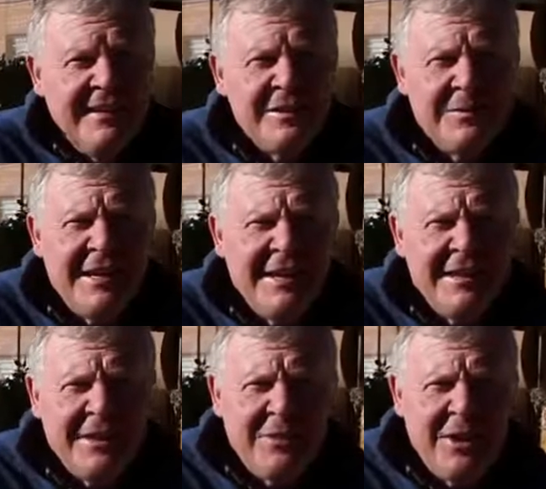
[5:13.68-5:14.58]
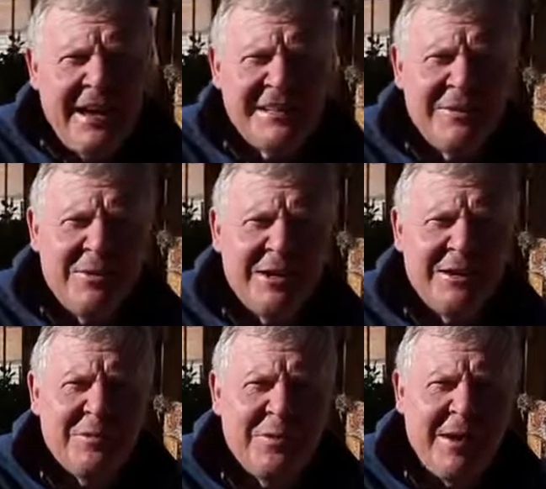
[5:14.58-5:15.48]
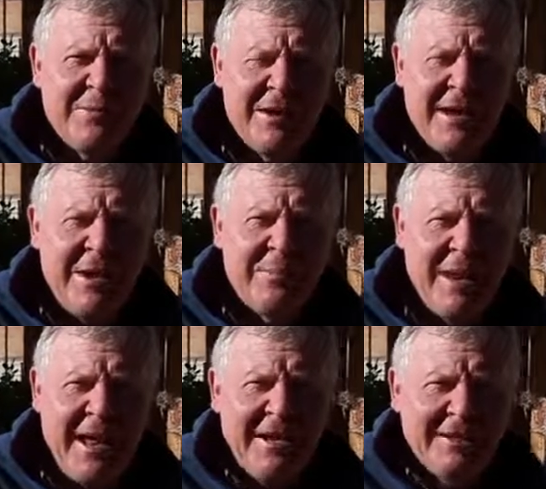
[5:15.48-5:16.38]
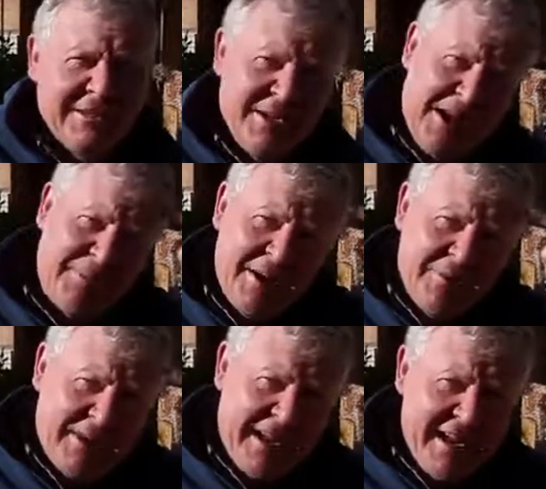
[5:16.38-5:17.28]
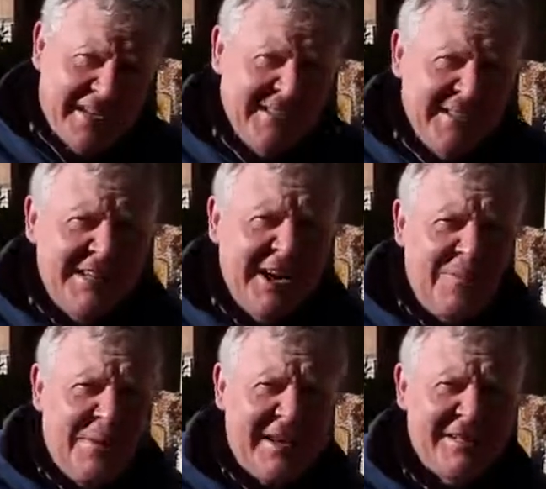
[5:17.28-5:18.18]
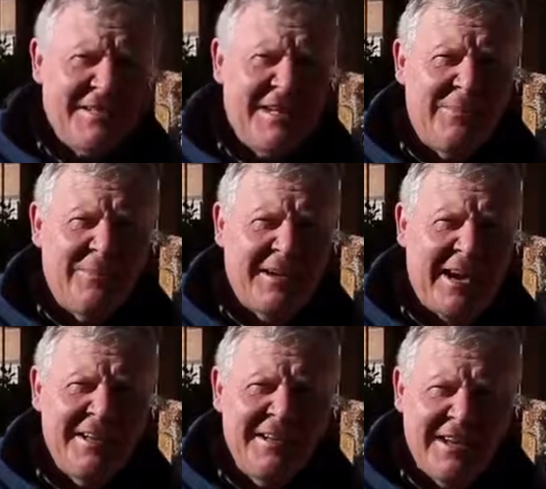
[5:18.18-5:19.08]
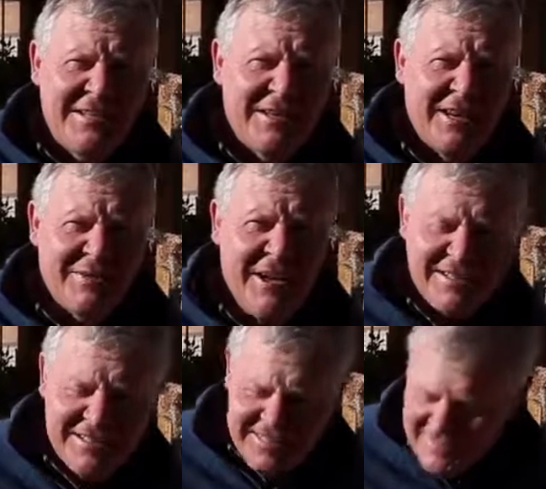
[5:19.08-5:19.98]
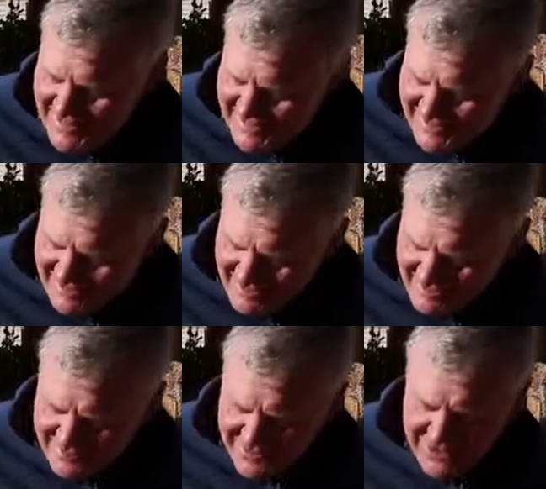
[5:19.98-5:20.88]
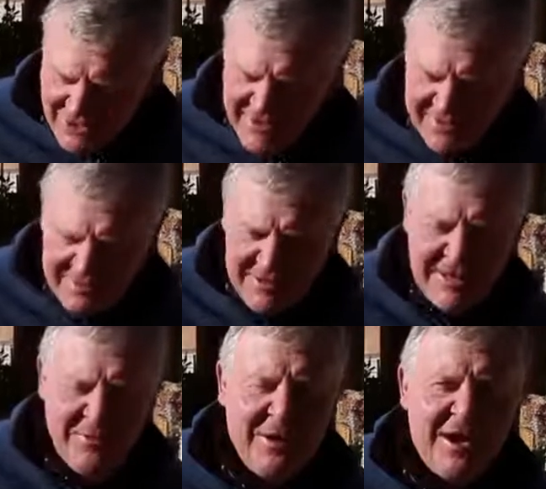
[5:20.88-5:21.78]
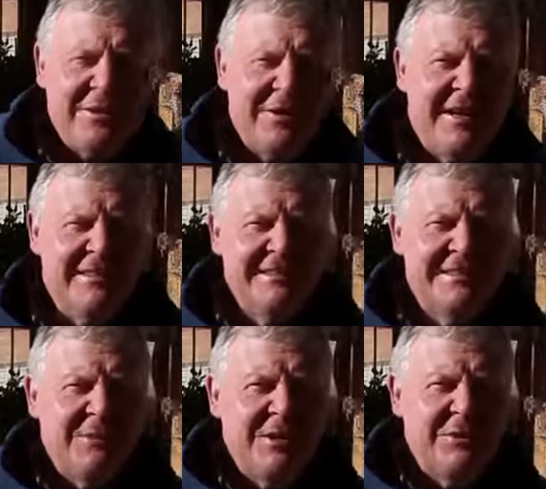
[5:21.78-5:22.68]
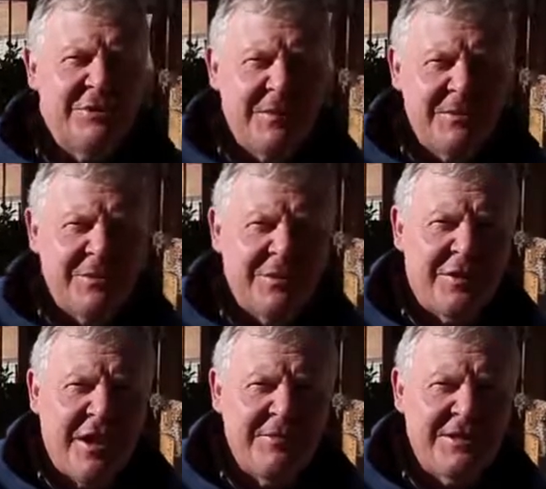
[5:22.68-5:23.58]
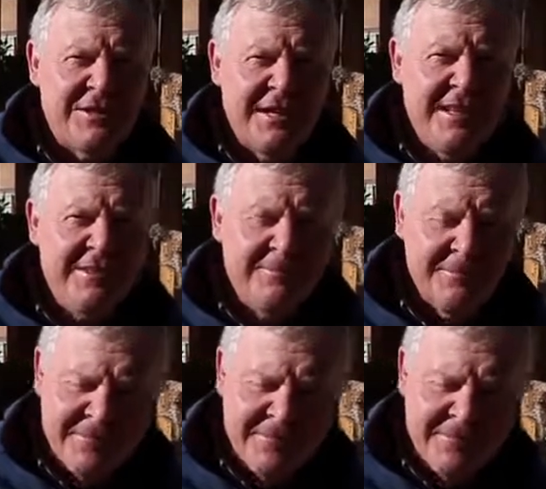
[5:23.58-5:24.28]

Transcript: So being that I'm not actually working from a written up plan, it's only up here in my head, I'm making shit up again, as you can imagine. So I've decided that we're going to router out some little strips for the frames to sit in.